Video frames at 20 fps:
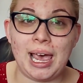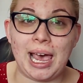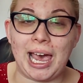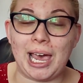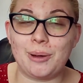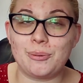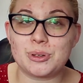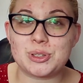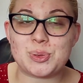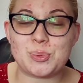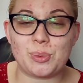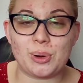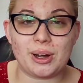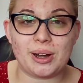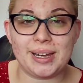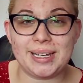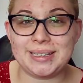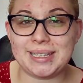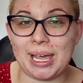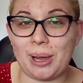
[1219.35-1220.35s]
I was
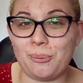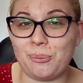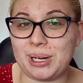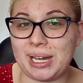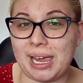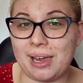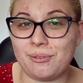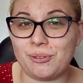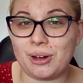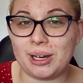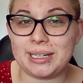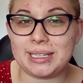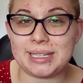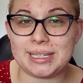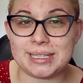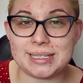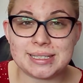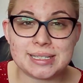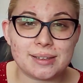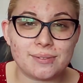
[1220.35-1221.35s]
worried that whatever
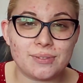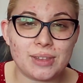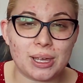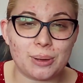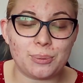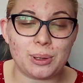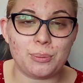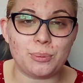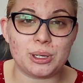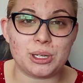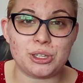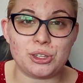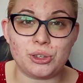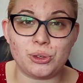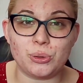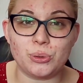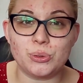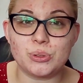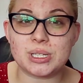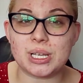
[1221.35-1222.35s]
adhesive that we would
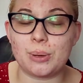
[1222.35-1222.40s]
use,